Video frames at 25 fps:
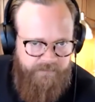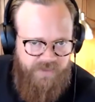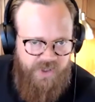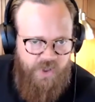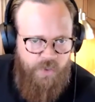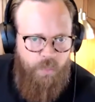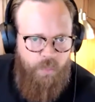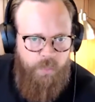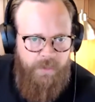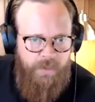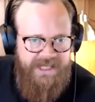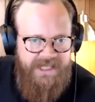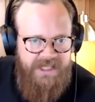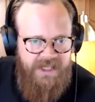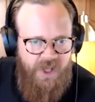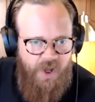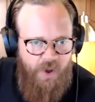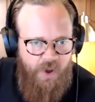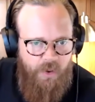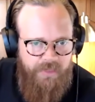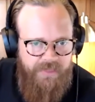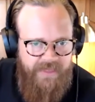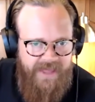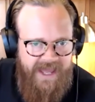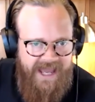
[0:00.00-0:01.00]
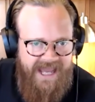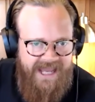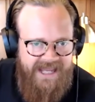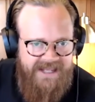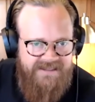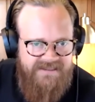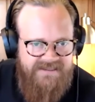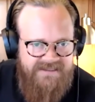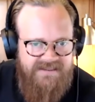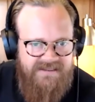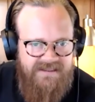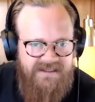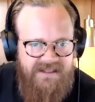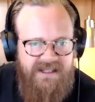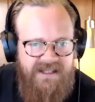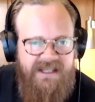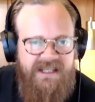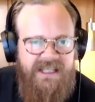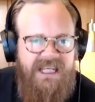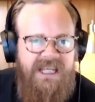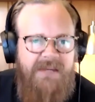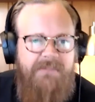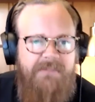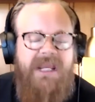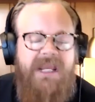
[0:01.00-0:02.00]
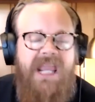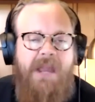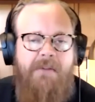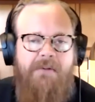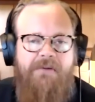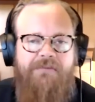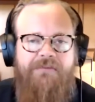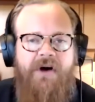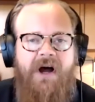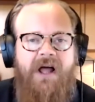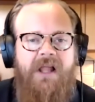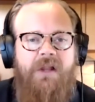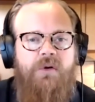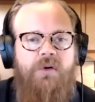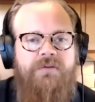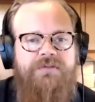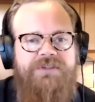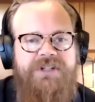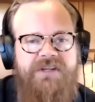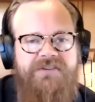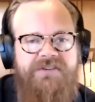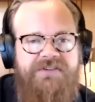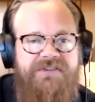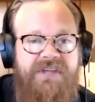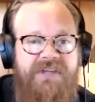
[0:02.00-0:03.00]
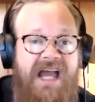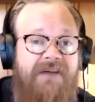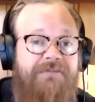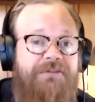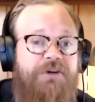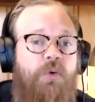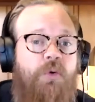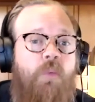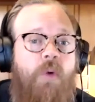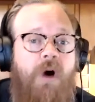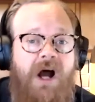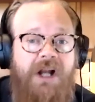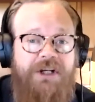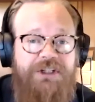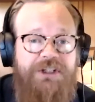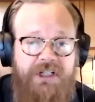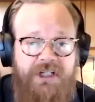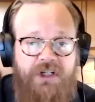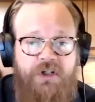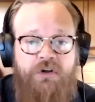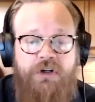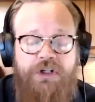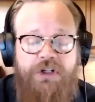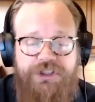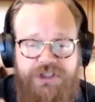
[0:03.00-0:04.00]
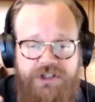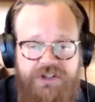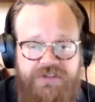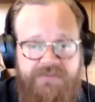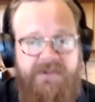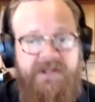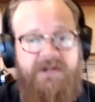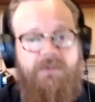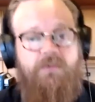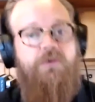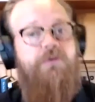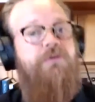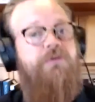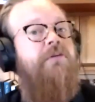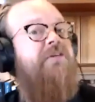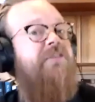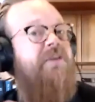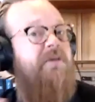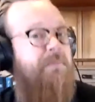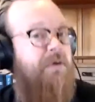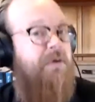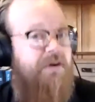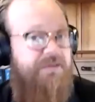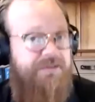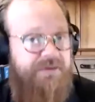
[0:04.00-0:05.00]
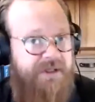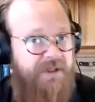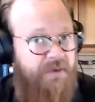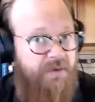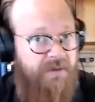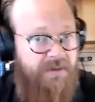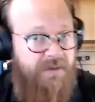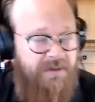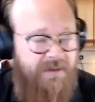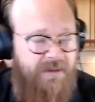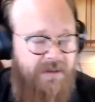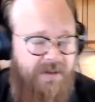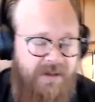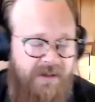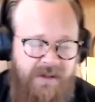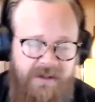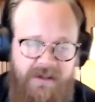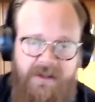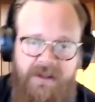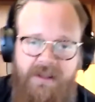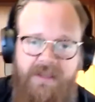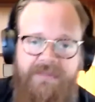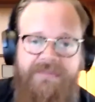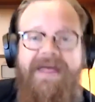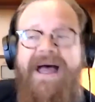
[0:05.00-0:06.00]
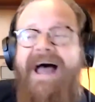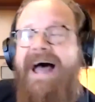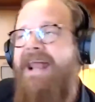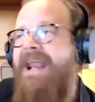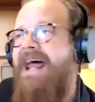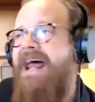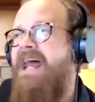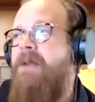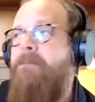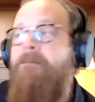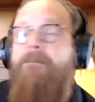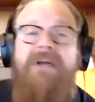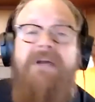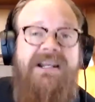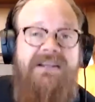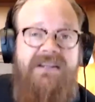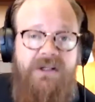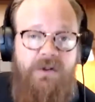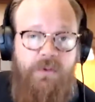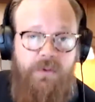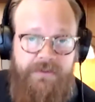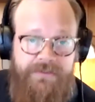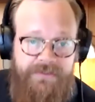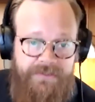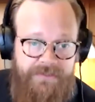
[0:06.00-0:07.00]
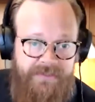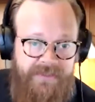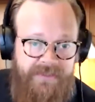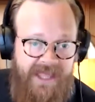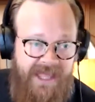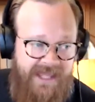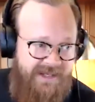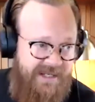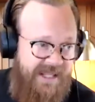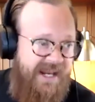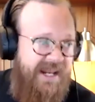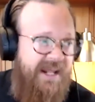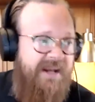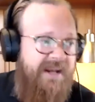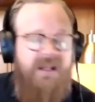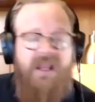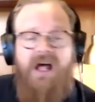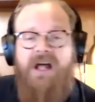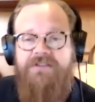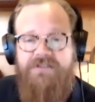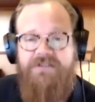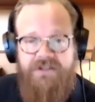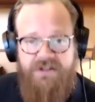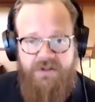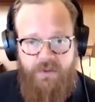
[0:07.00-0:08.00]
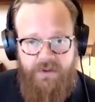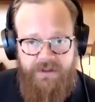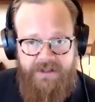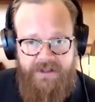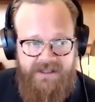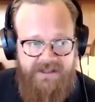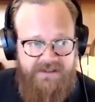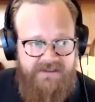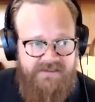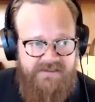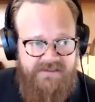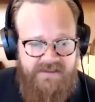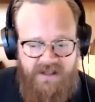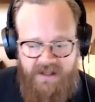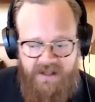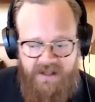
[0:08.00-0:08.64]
We know that he became a follower of Jesus after watching Christians being ruthlessly persecuted. That had a big deal with that. That had a lot to do with his